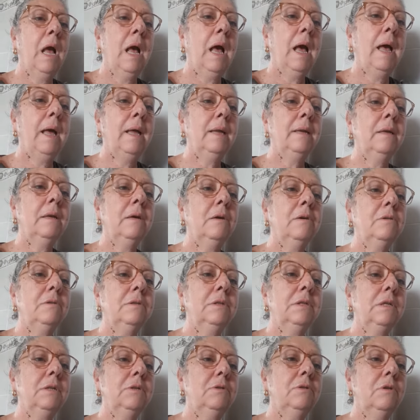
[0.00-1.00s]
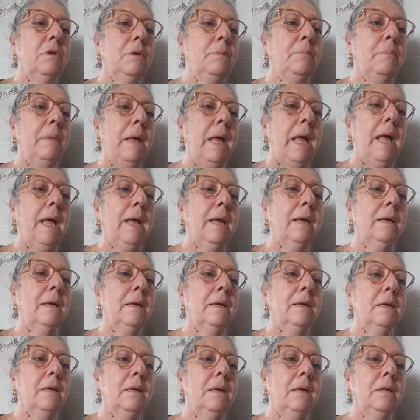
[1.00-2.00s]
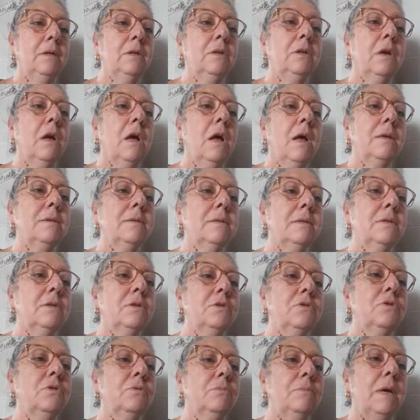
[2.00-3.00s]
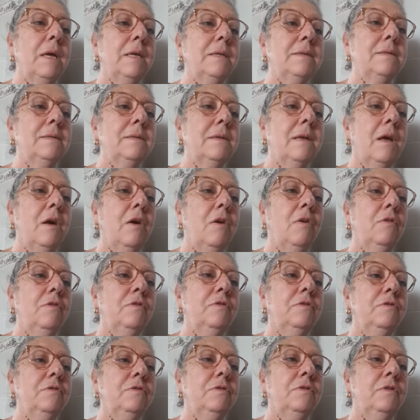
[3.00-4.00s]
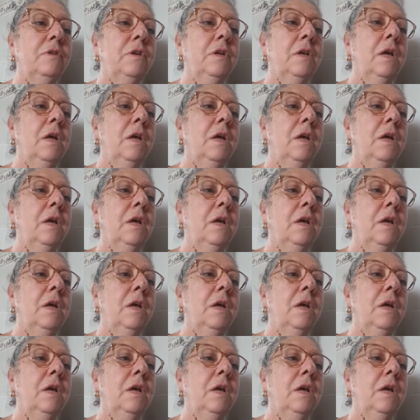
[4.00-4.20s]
I know the drawback it causes to myself